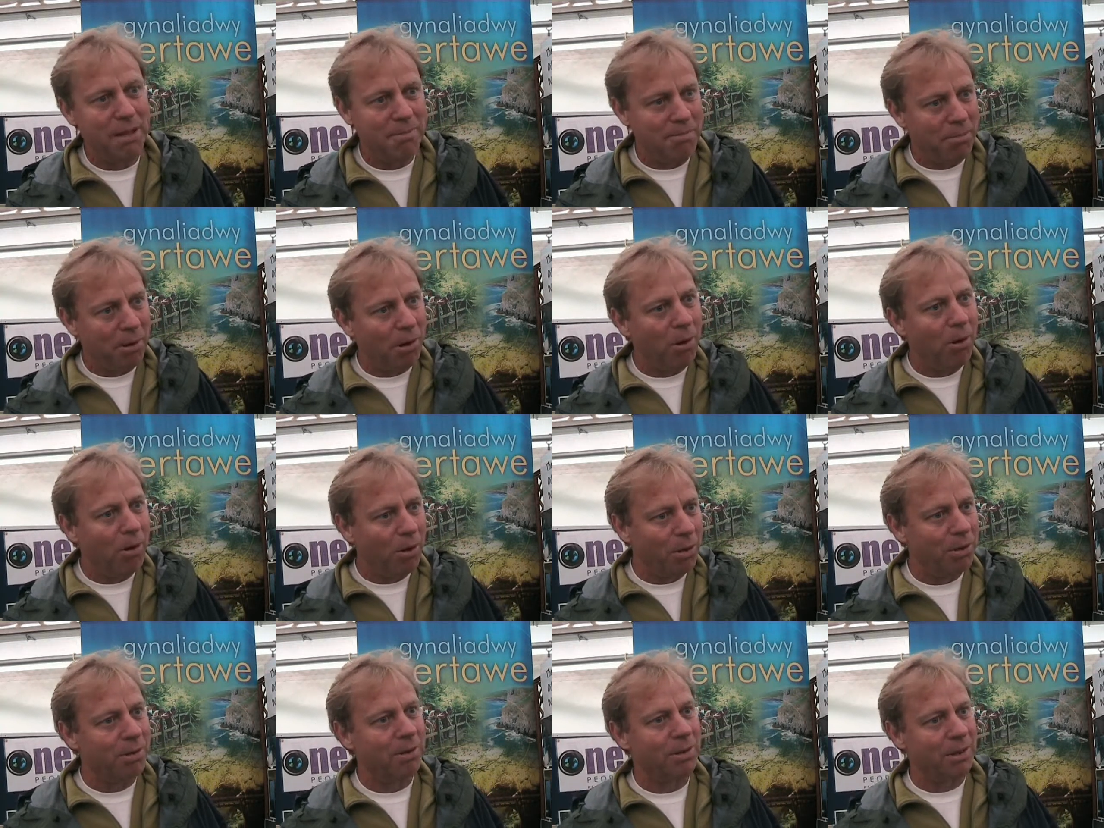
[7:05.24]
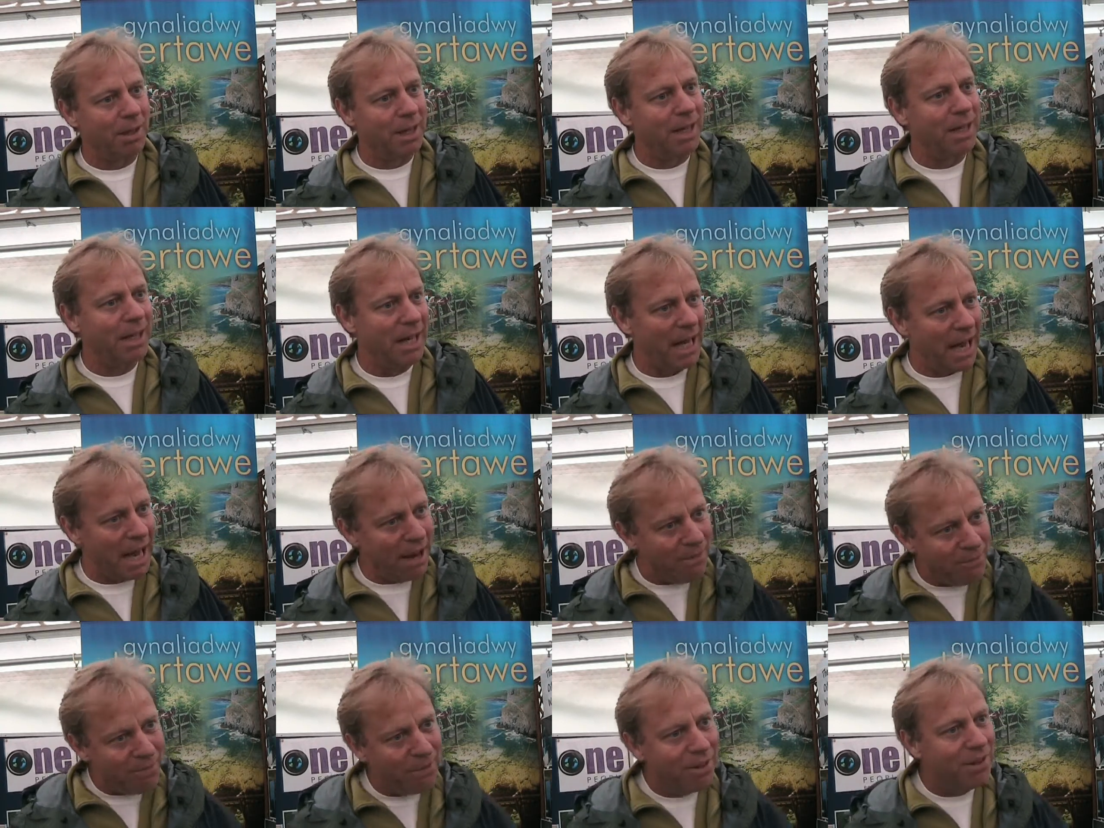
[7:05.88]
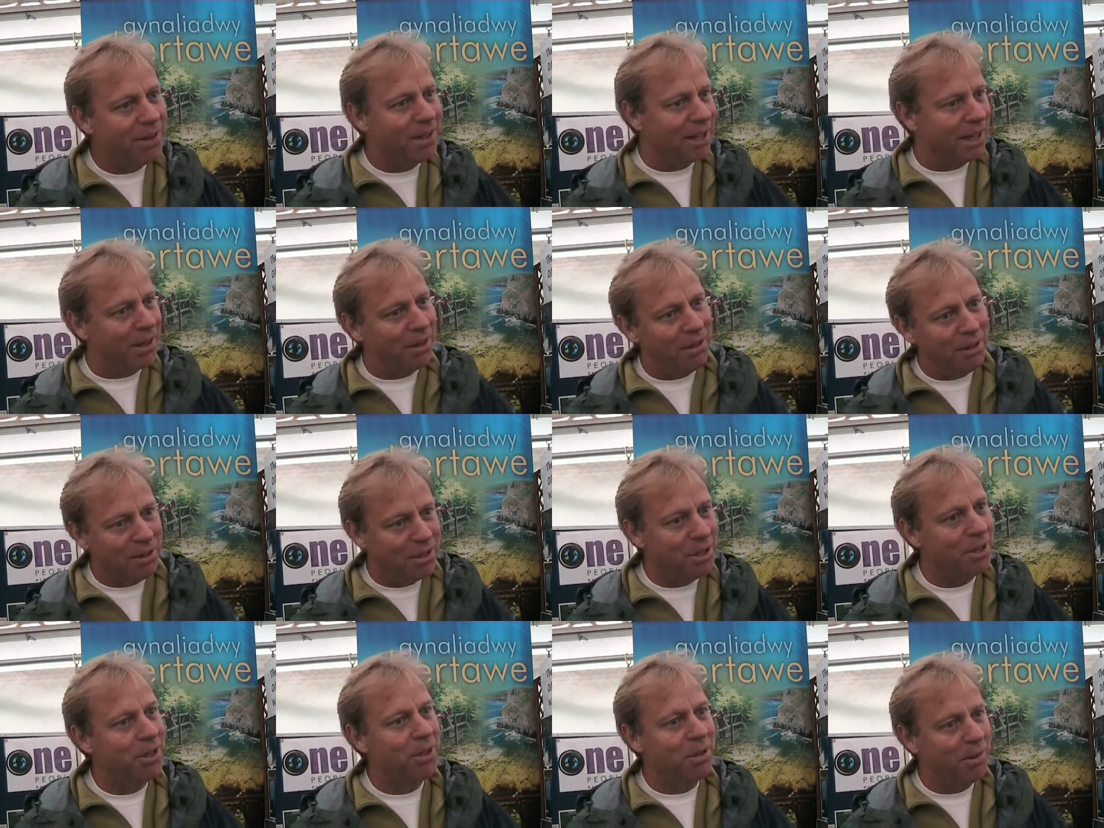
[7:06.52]
important that everything you
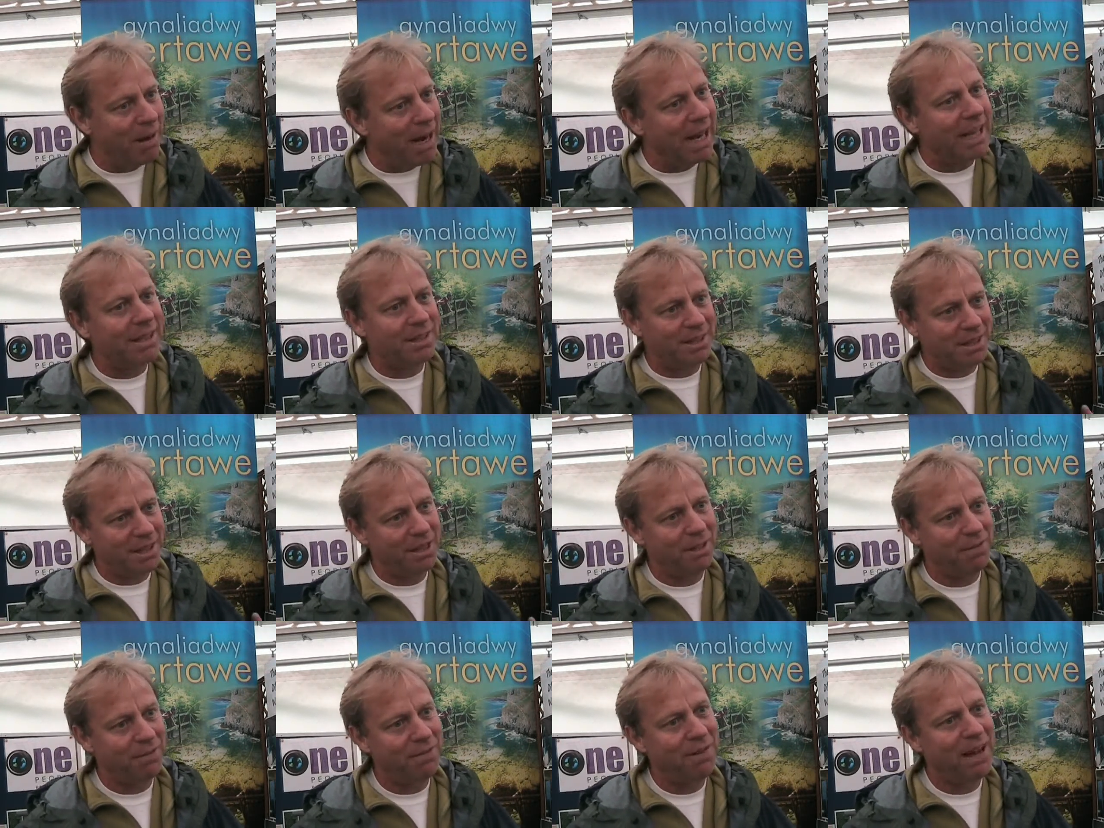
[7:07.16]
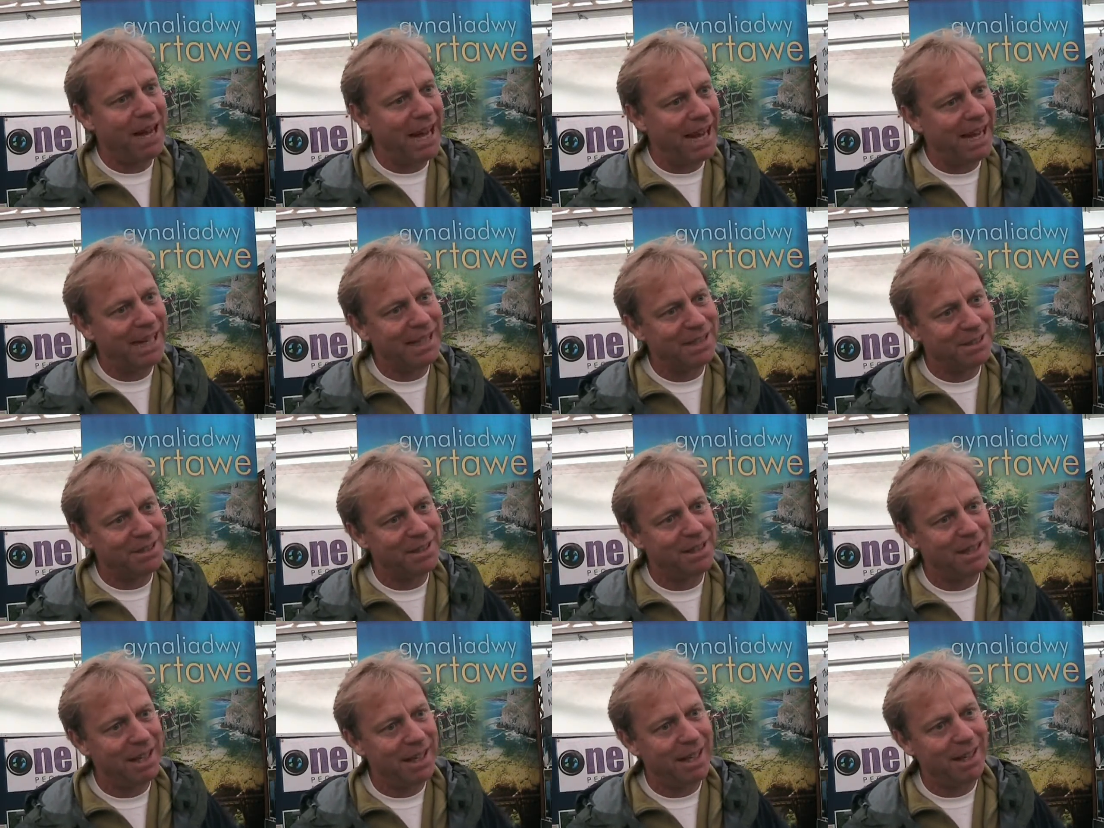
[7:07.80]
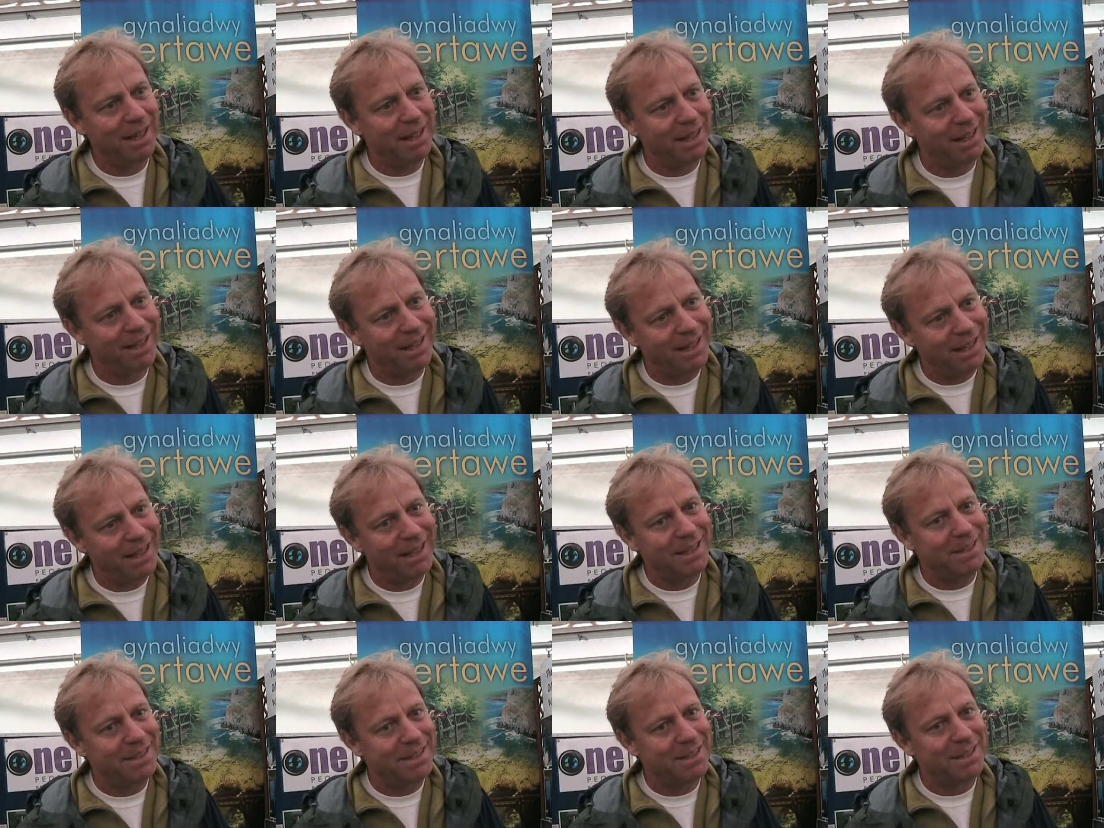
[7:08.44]
do has an effect and uh,
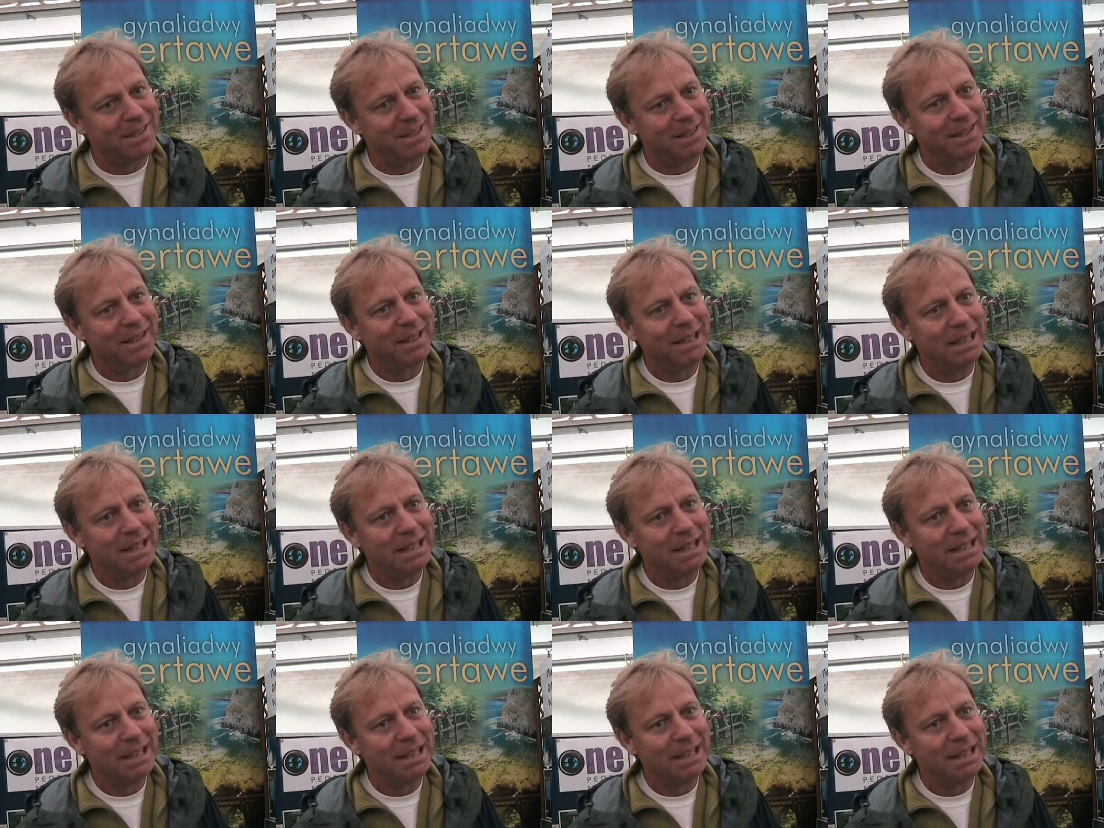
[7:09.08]
it's